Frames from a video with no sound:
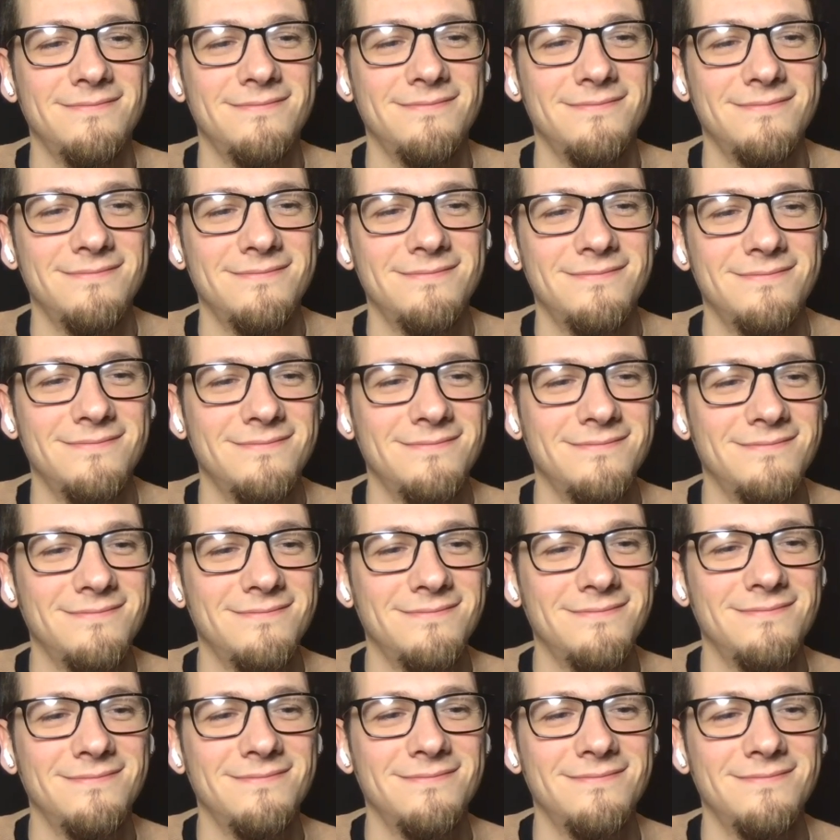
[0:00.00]

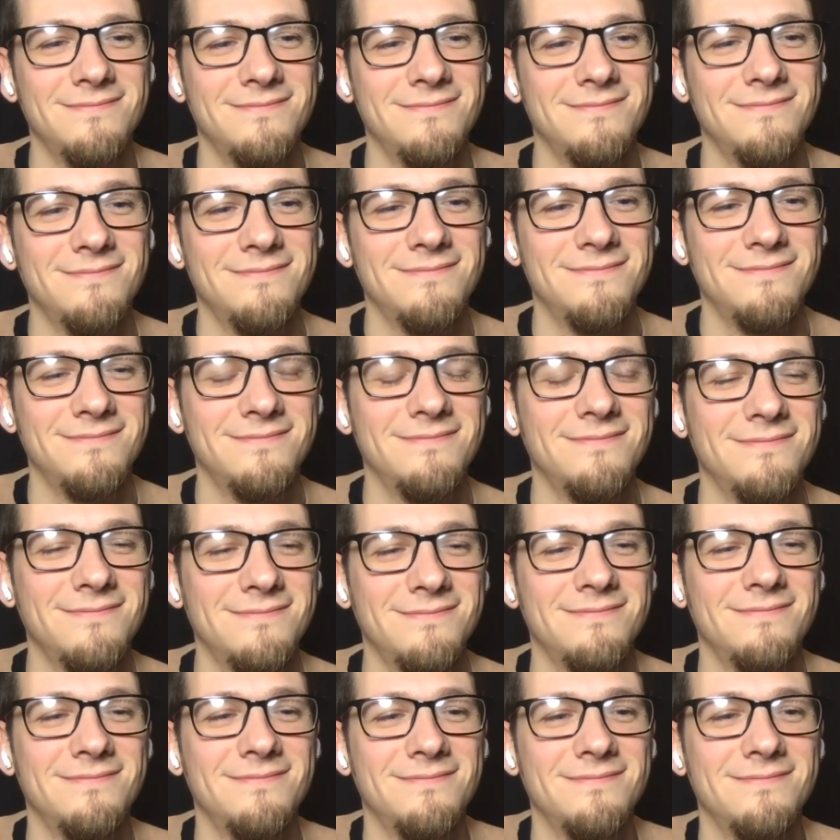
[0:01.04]

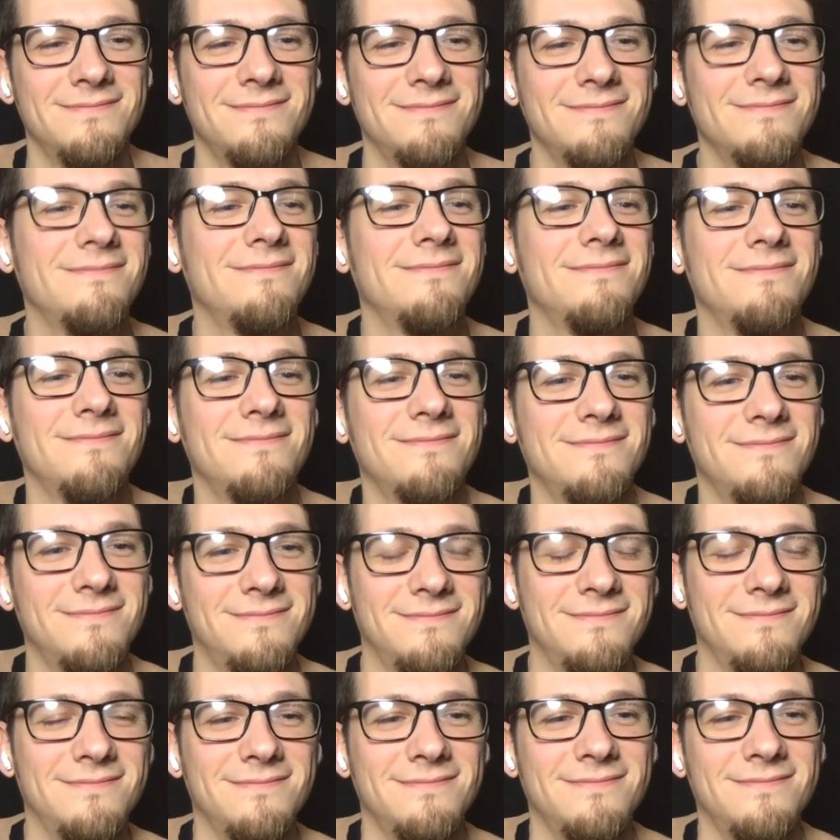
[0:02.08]

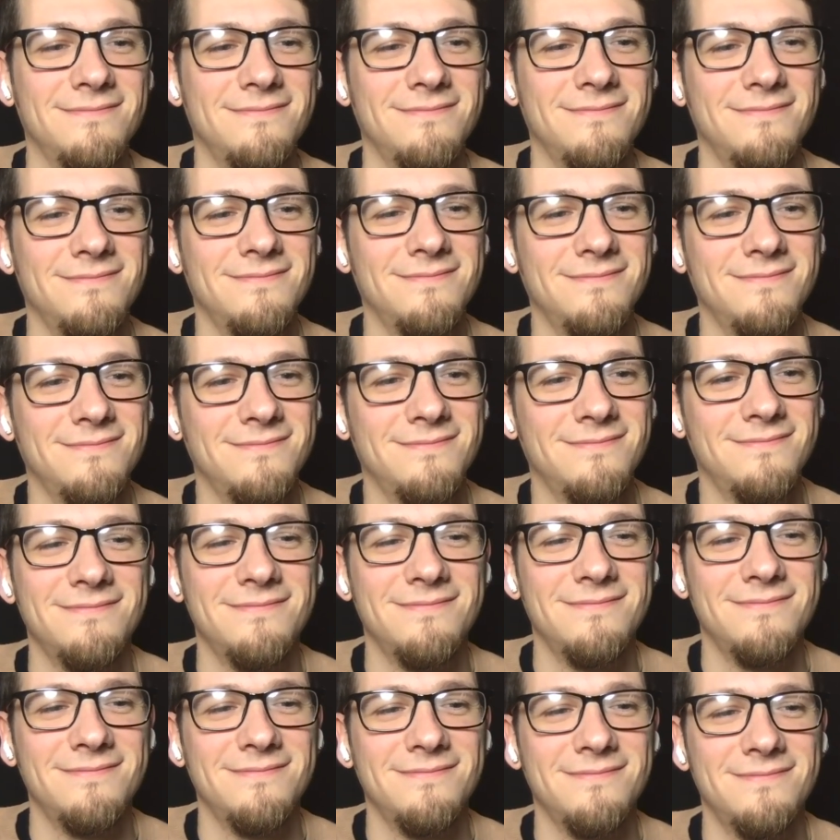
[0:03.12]

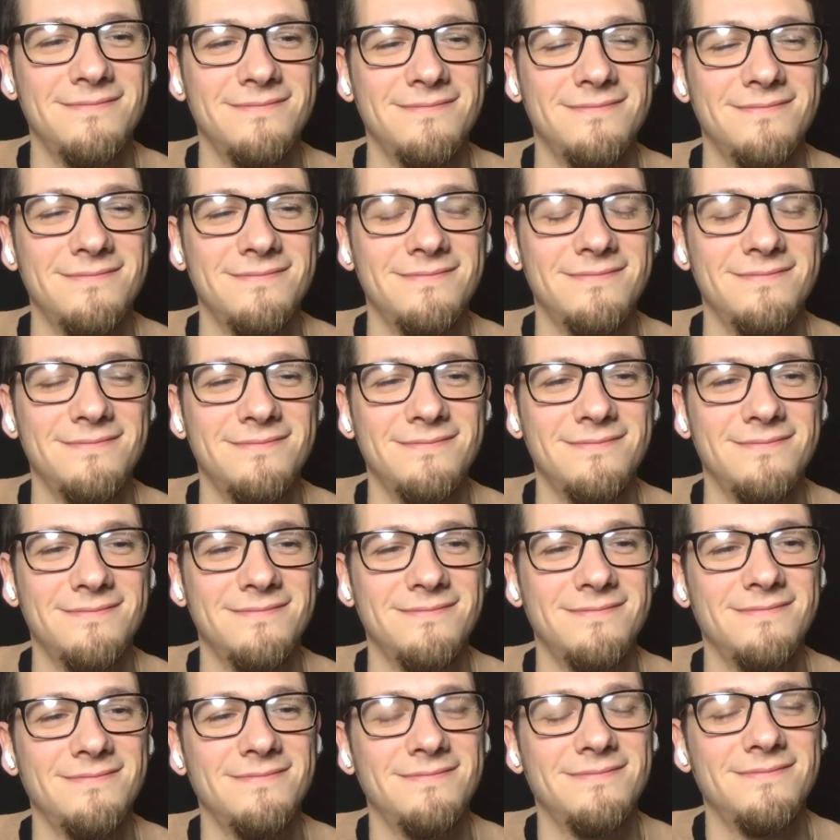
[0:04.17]

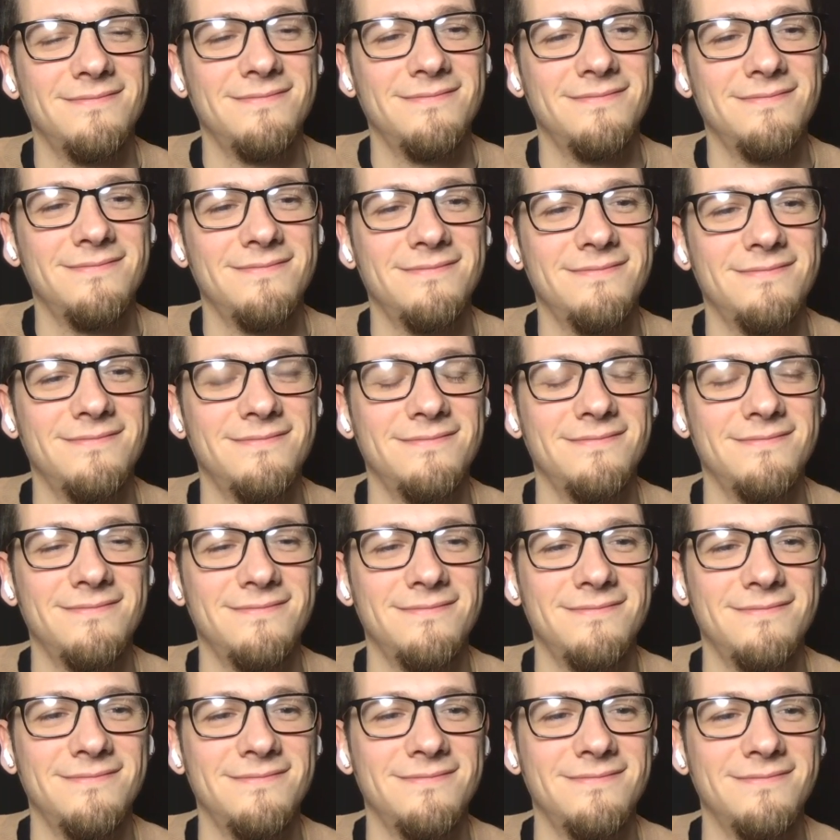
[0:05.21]

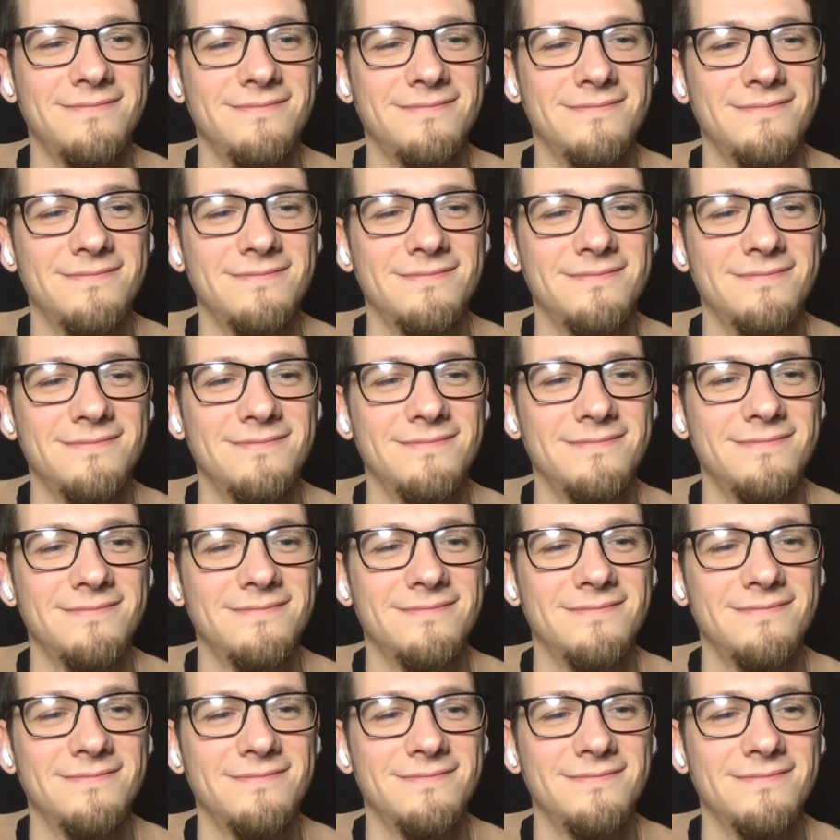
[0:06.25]

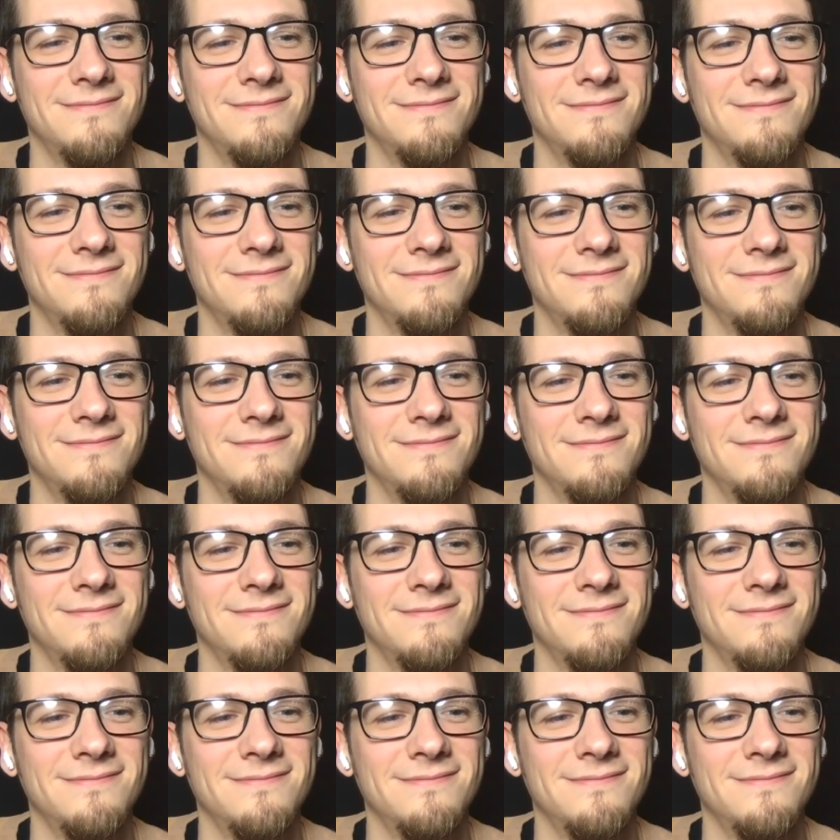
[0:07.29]
This person isn't speaking.